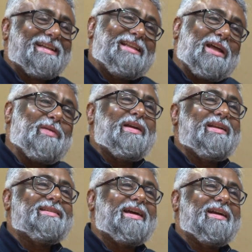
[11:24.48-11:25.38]
Then we
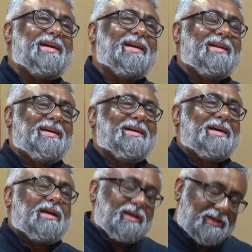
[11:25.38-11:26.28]
decided
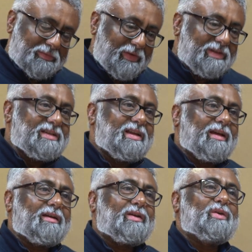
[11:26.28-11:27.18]
we'll
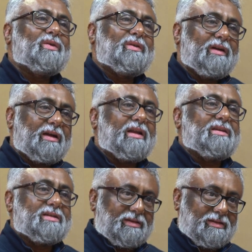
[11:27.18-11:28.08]
stick to
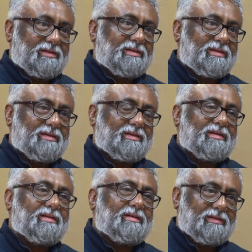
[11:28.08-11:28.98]
literature,
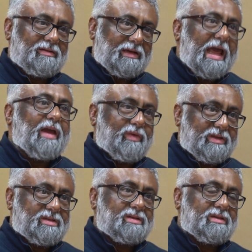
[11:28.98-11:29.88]

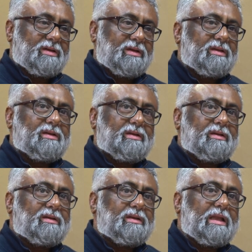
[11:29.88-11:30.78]
language.
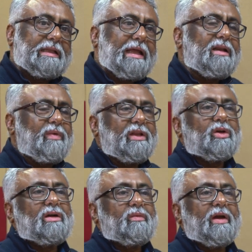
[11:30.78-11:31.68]
Then we
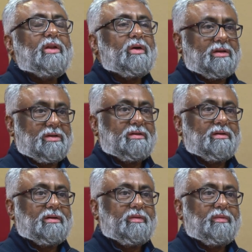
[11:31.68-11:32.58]
thought, why not?
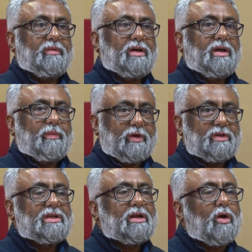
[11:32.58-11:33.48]

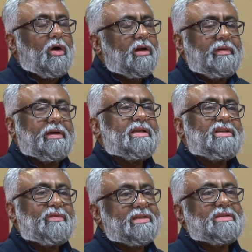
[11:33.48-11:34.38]
Because there are a lot of
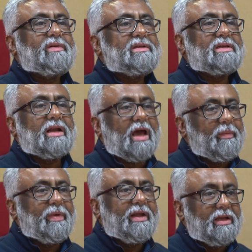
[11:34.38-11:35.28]
literature festivals are
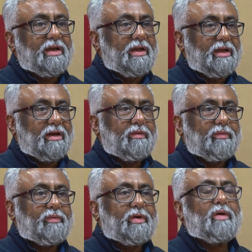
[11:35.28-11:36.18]
happening in India
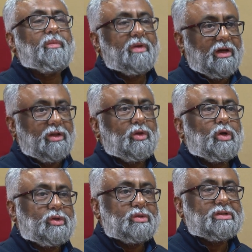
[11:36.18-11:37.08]
from
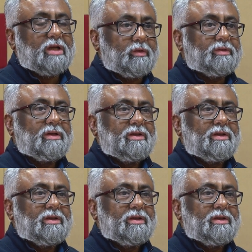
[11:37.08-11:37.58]
north to south,